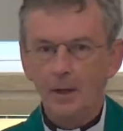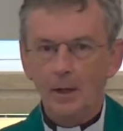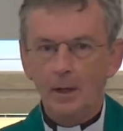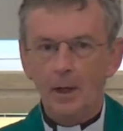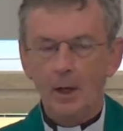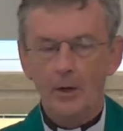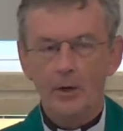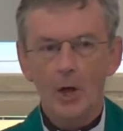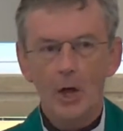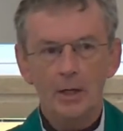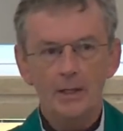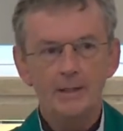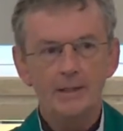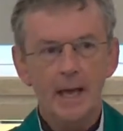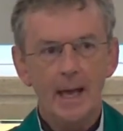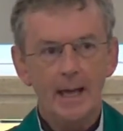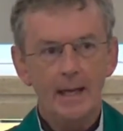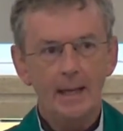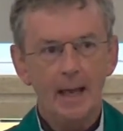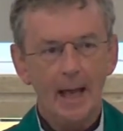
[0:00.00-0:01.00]
on
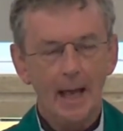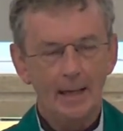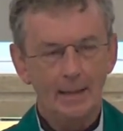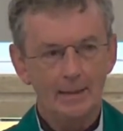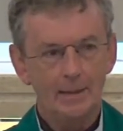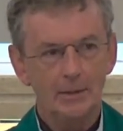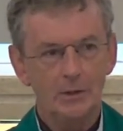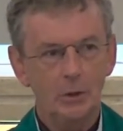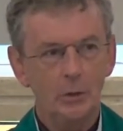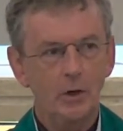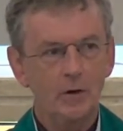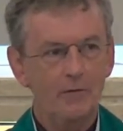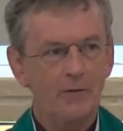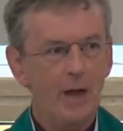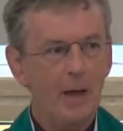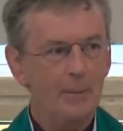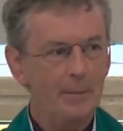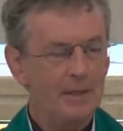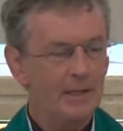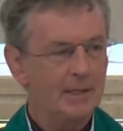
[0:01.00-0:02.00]
holiday and doing a fair
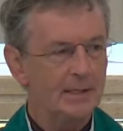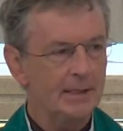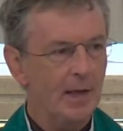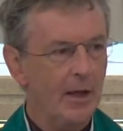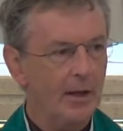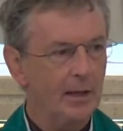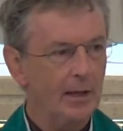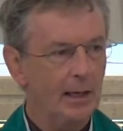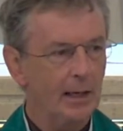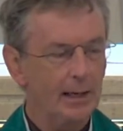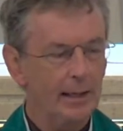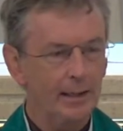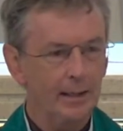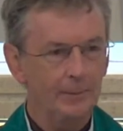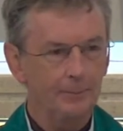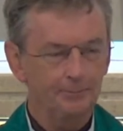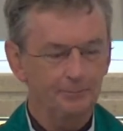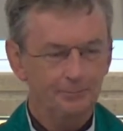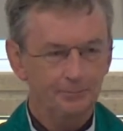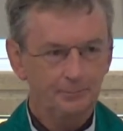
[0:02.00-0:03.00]
bit of cycling.
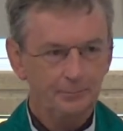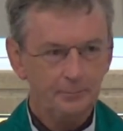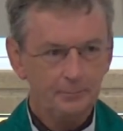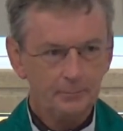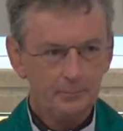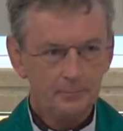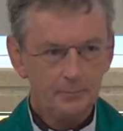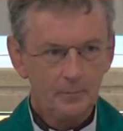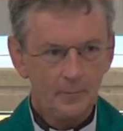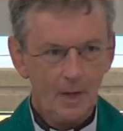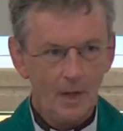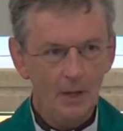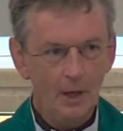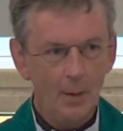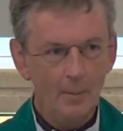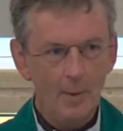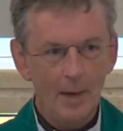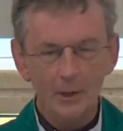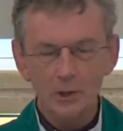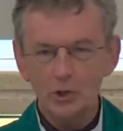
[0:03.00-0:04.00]
And on
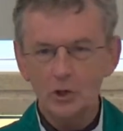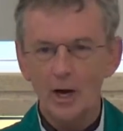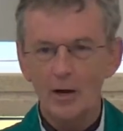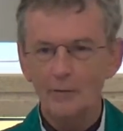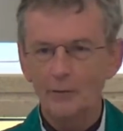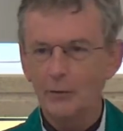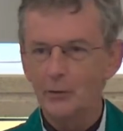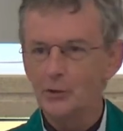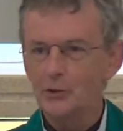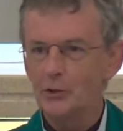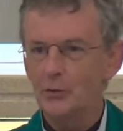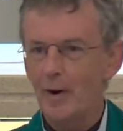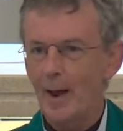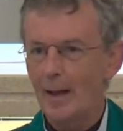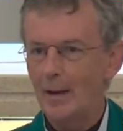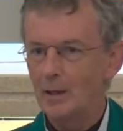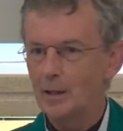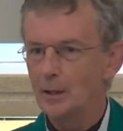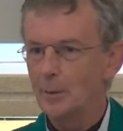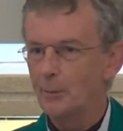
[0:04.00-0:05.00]
my travels
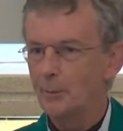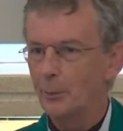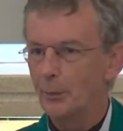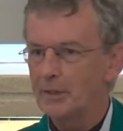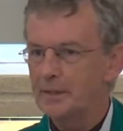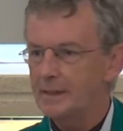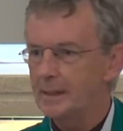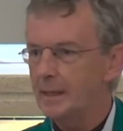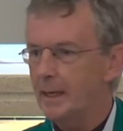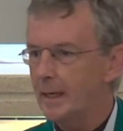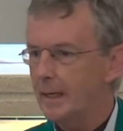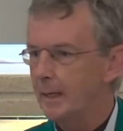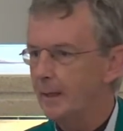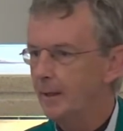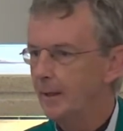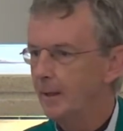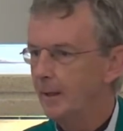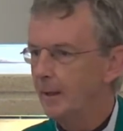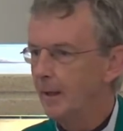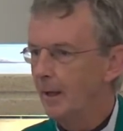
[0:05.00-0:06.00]
around Brittany,
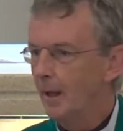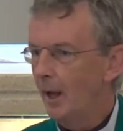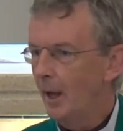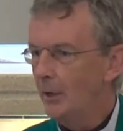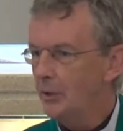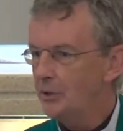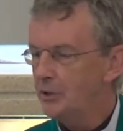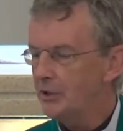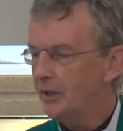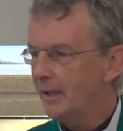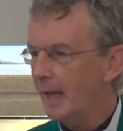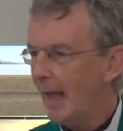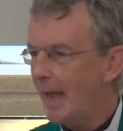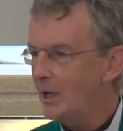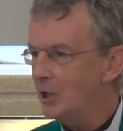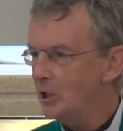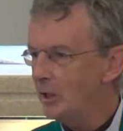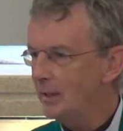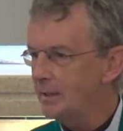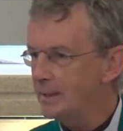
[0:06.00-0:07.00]
I used to
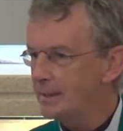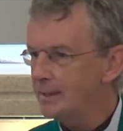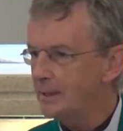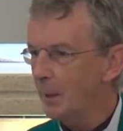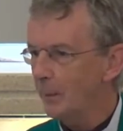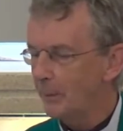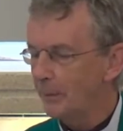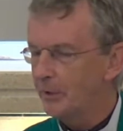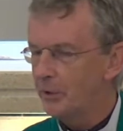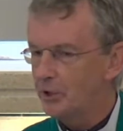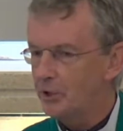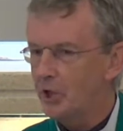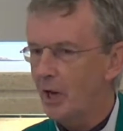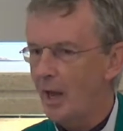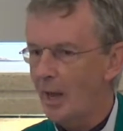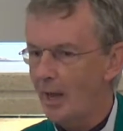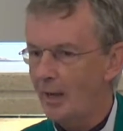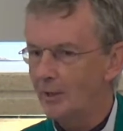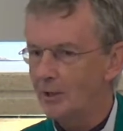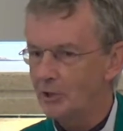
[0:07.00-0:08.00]
occasionally to stop at a
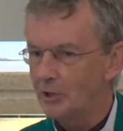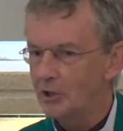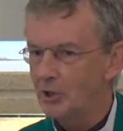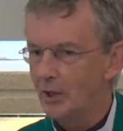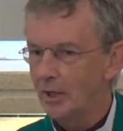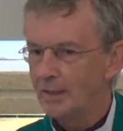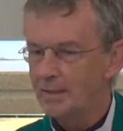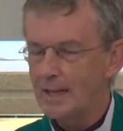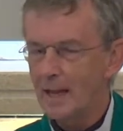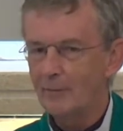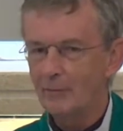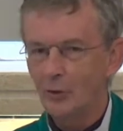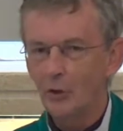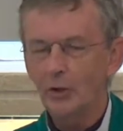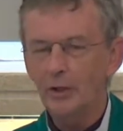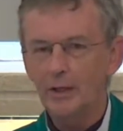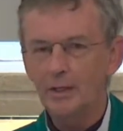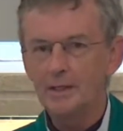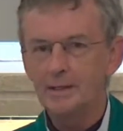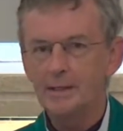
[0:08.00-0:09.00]
church to have a
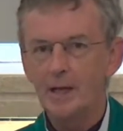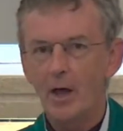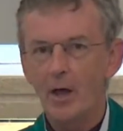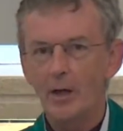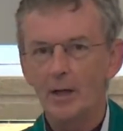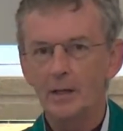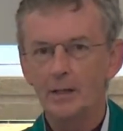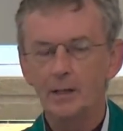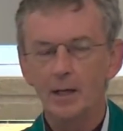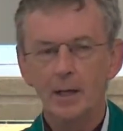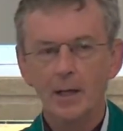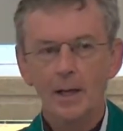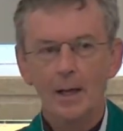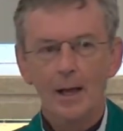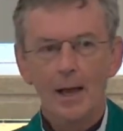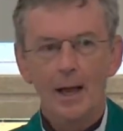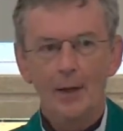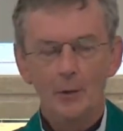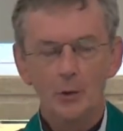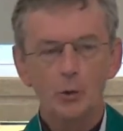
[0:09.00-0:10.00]
look inside.
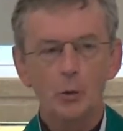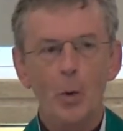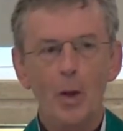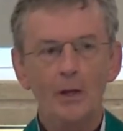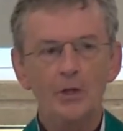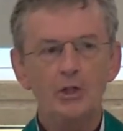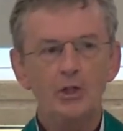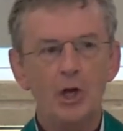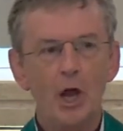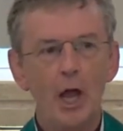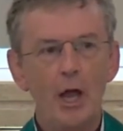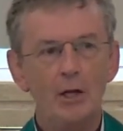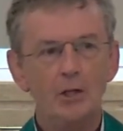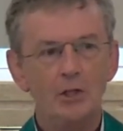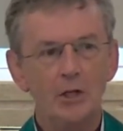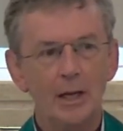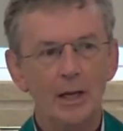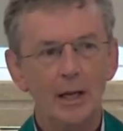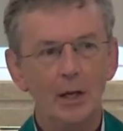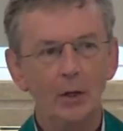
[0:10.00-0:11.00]
And there's one church
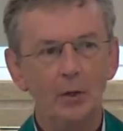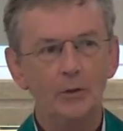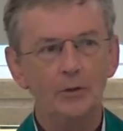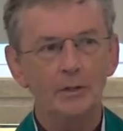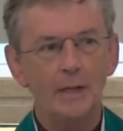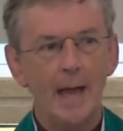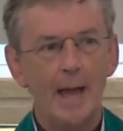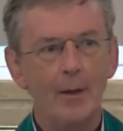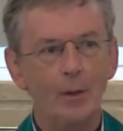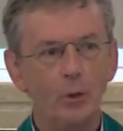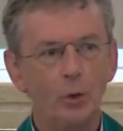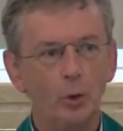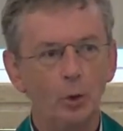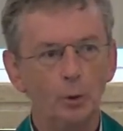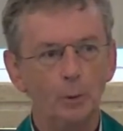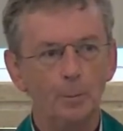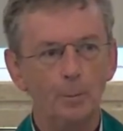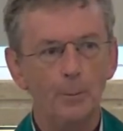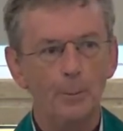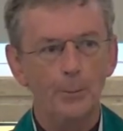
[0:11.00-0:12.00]
in a little town
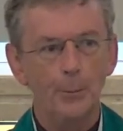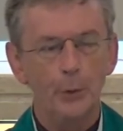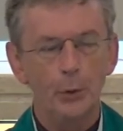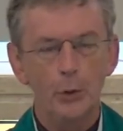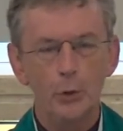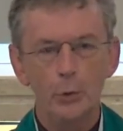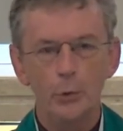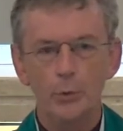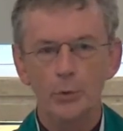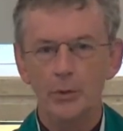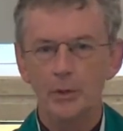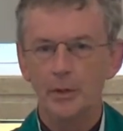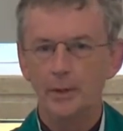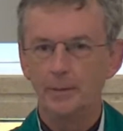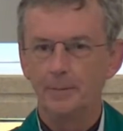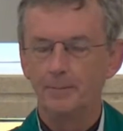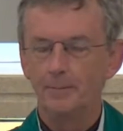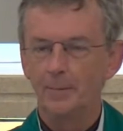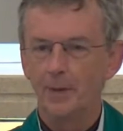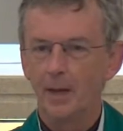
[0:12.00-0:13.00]
called Broon.
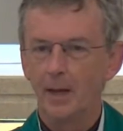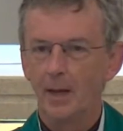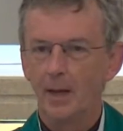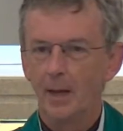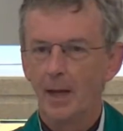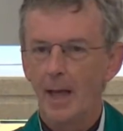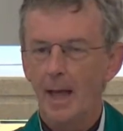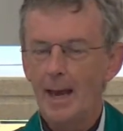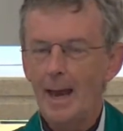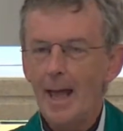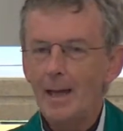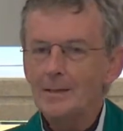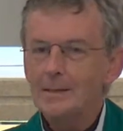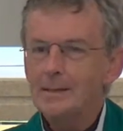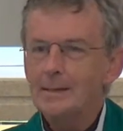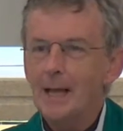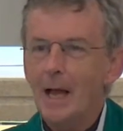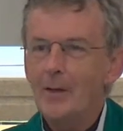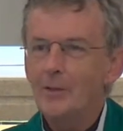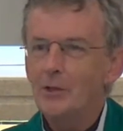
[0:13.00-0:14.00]
And
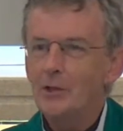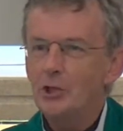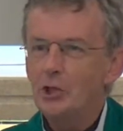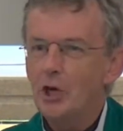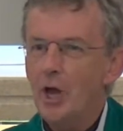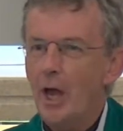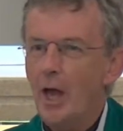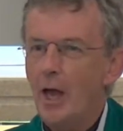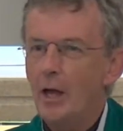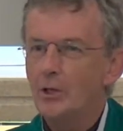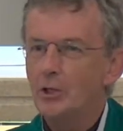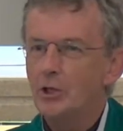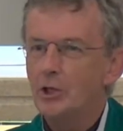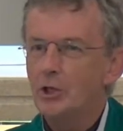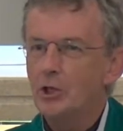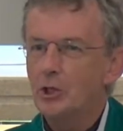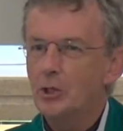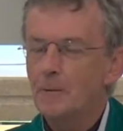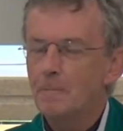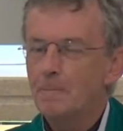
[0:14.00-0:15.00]
outside the church,